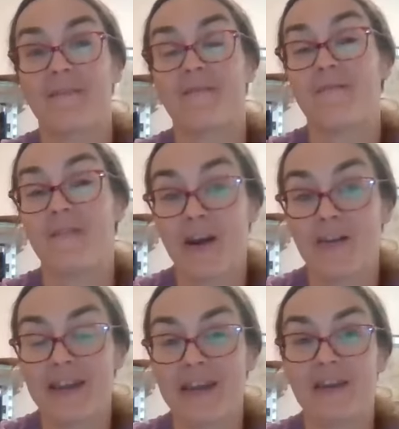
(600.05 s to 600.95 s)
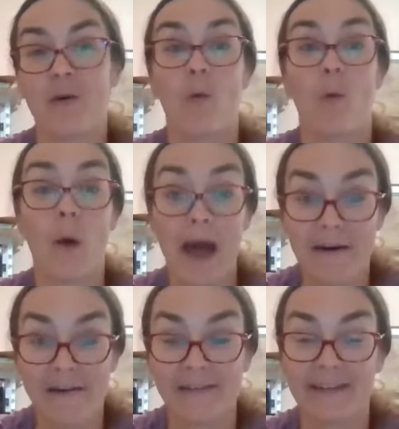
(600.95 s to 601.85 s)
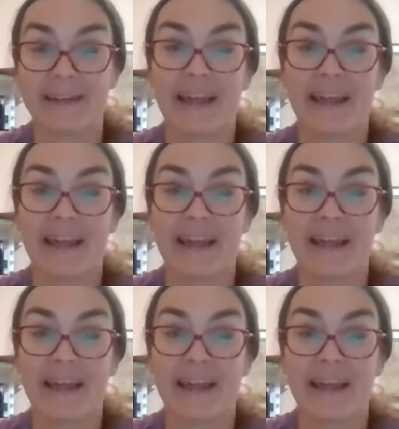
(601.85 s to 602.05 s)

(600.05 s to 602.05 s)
very well,